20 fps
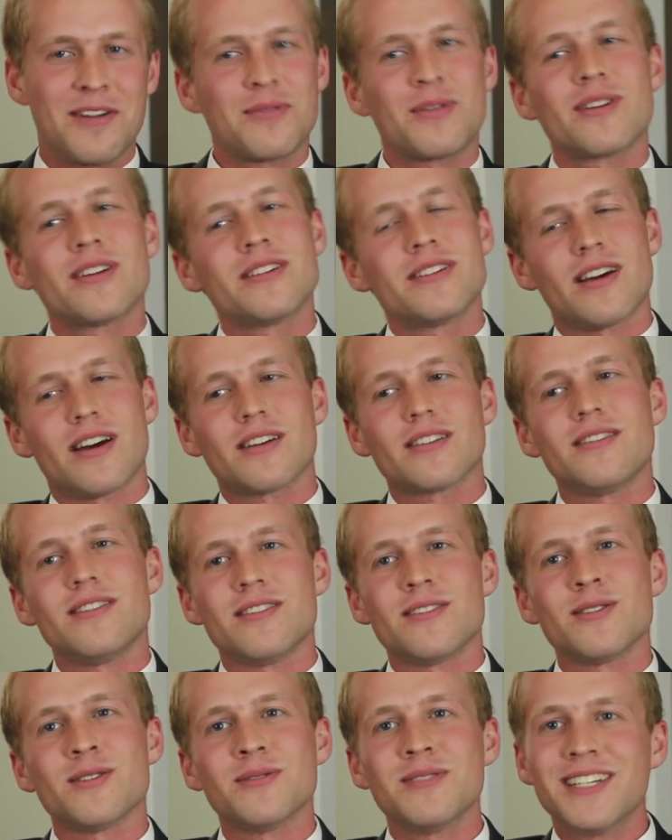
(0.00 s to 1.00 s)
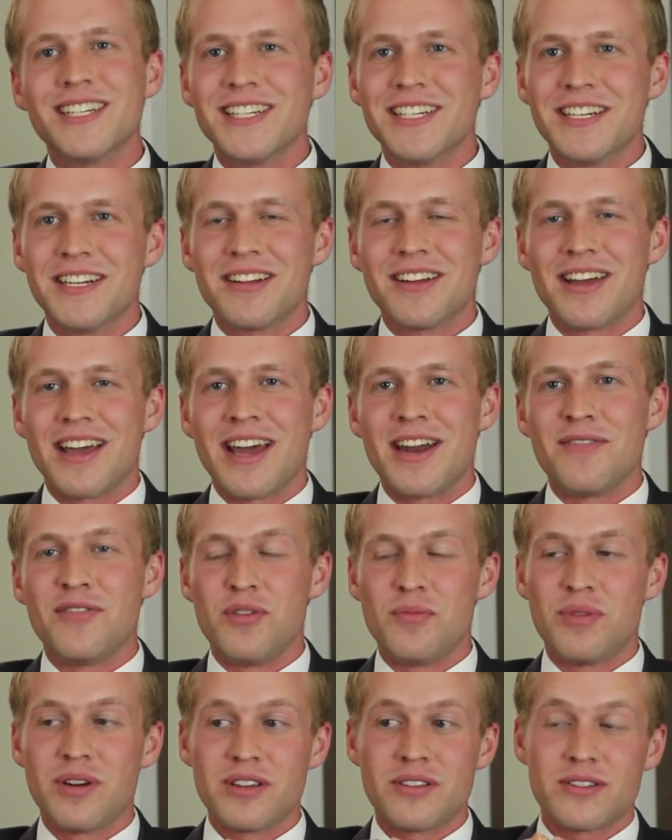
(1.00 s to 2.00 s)
don't want to talk to you. And if
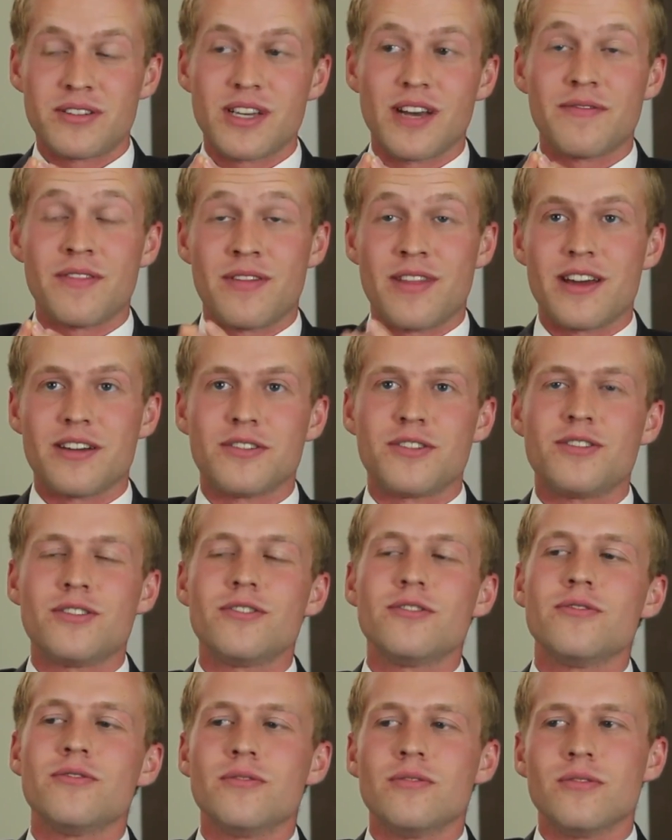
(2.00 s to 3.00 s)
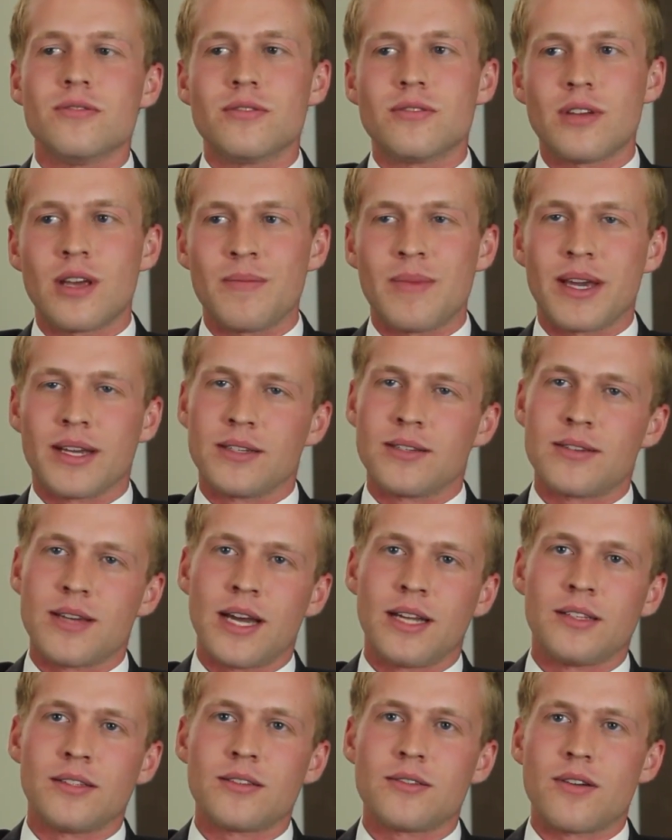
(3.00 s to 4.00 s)
you put yourself in their shoes, it makes
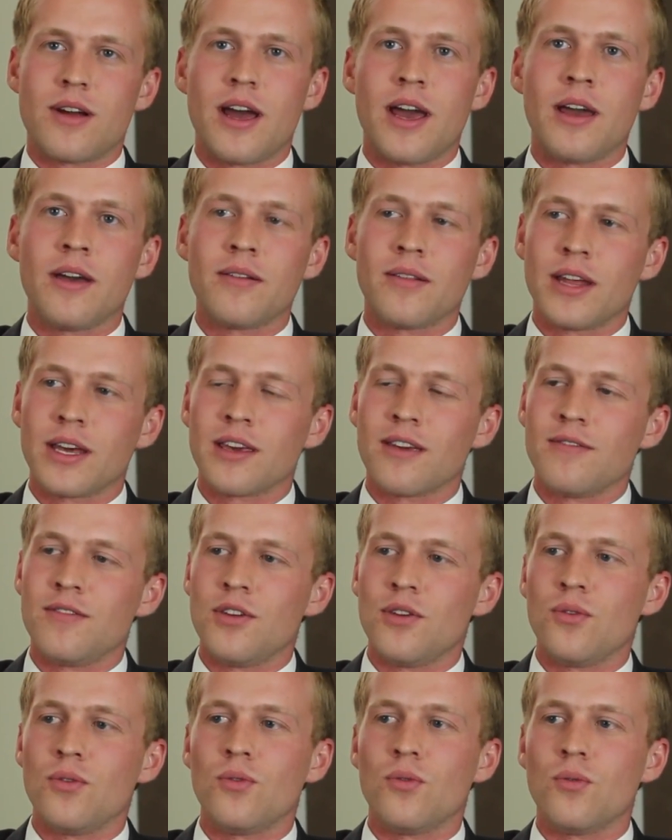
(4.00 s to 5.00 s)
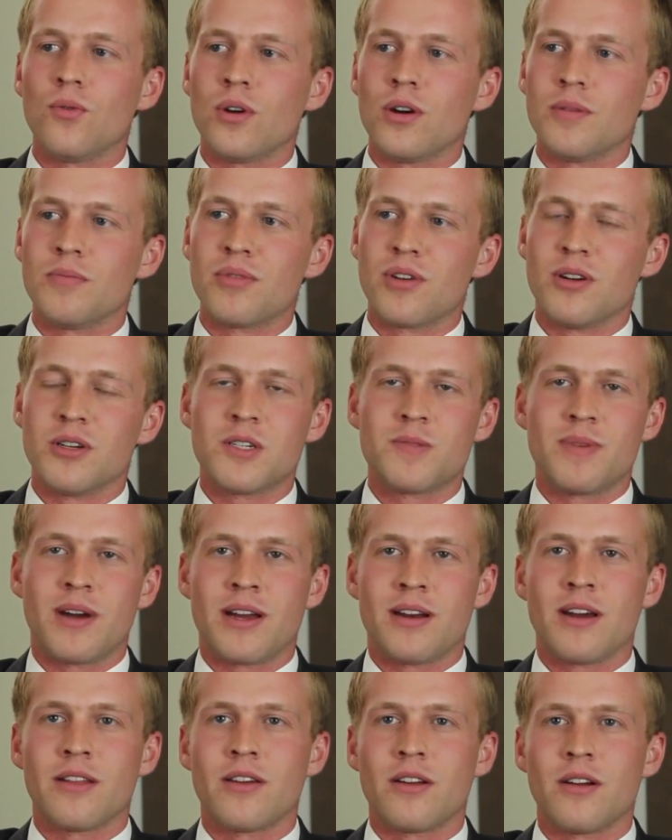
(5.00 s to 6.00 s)
sense, right? Like if you were approached by
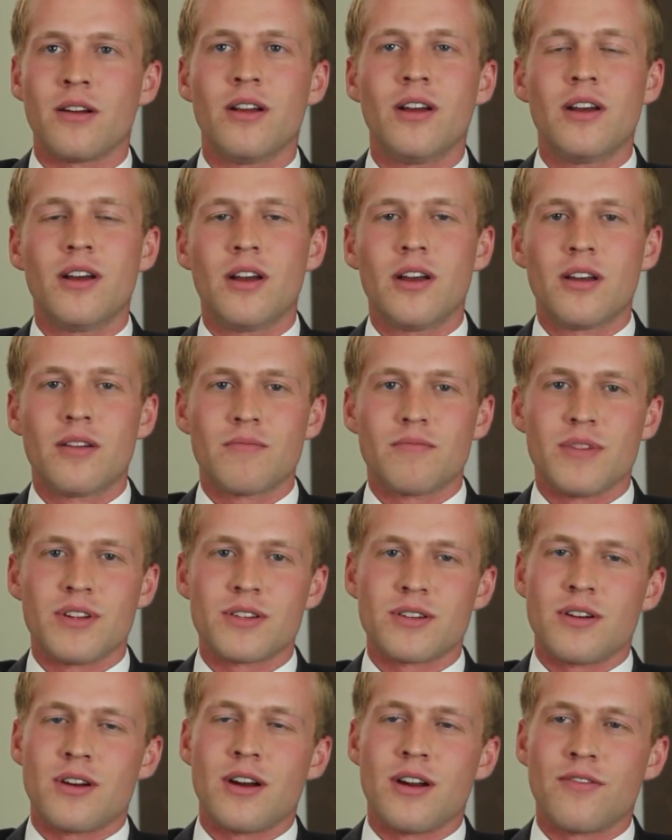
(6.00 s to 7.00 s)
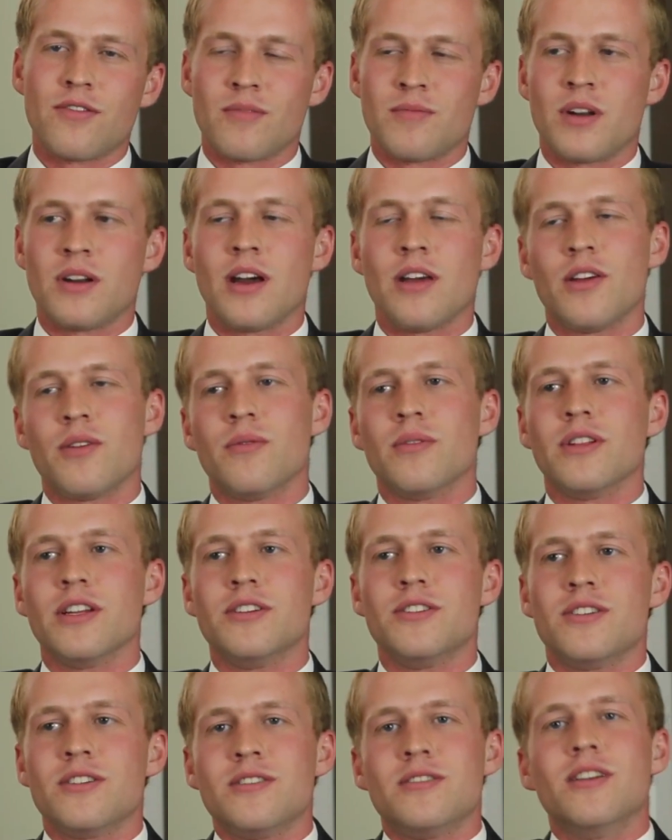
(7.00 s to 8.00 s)
another missionary from another
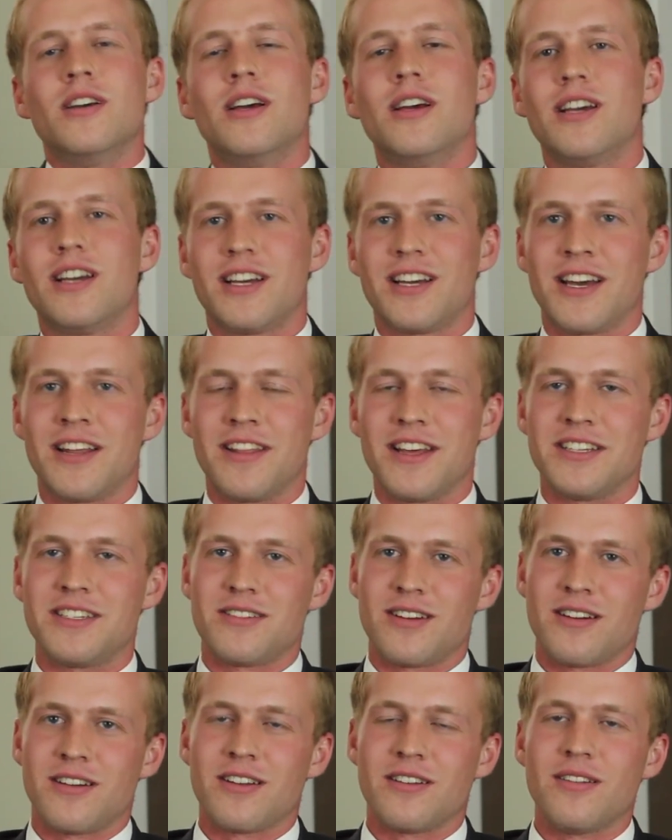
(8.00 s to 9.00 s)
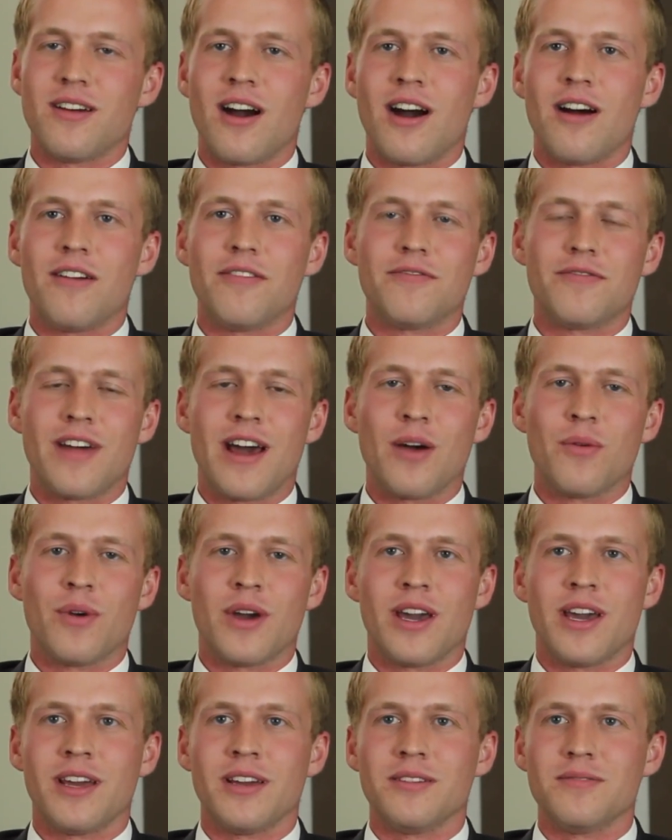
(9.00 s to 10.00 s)
religion and they started off that
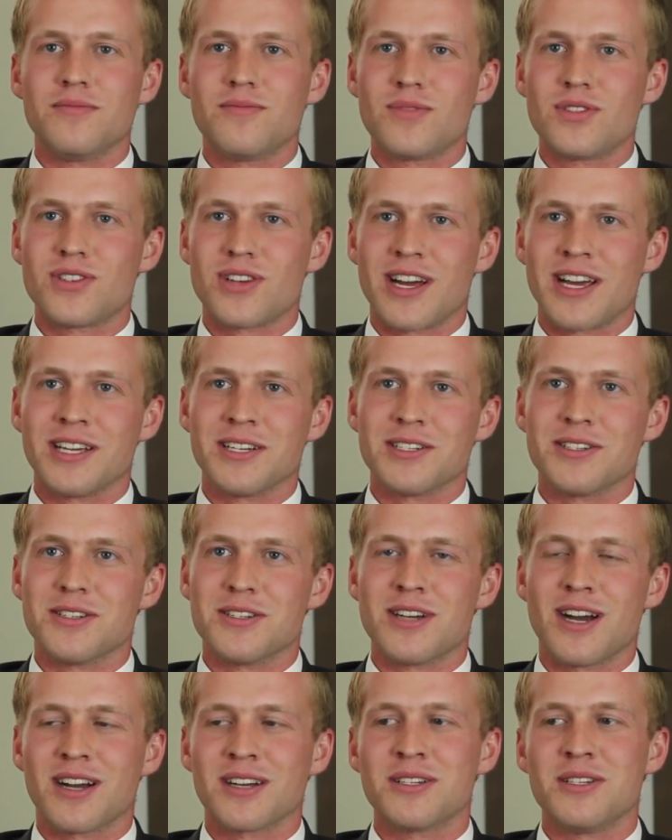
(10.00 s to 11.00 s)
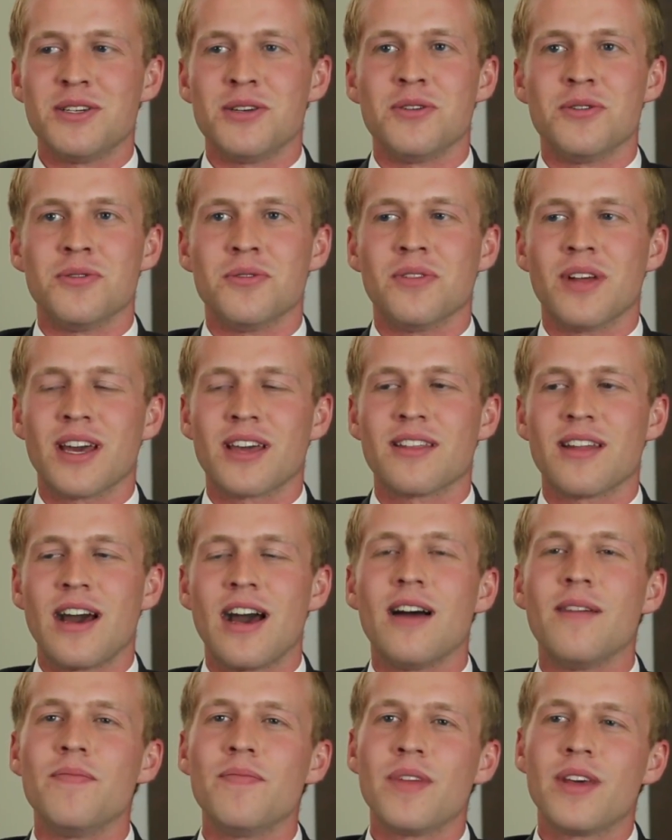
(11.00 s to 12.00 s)
way, trying to talk to you like
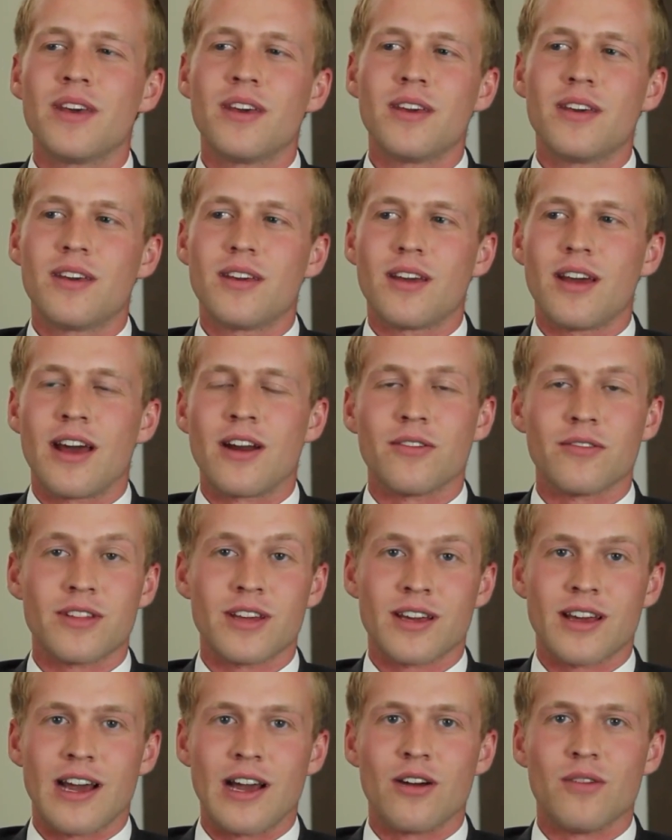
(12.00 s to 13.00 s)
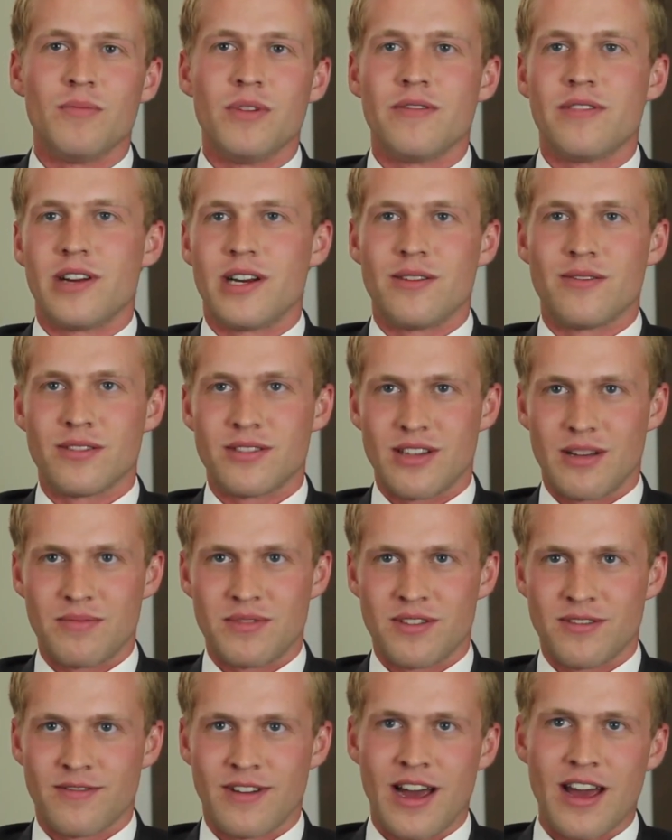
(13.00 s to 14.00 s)
that, I don't think I would be very
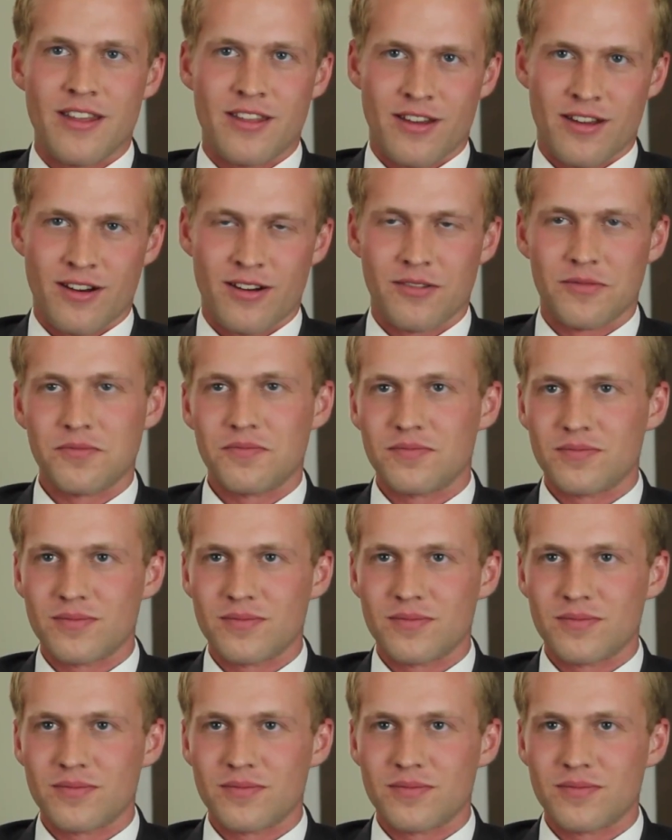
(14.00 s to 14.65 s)
receptive either,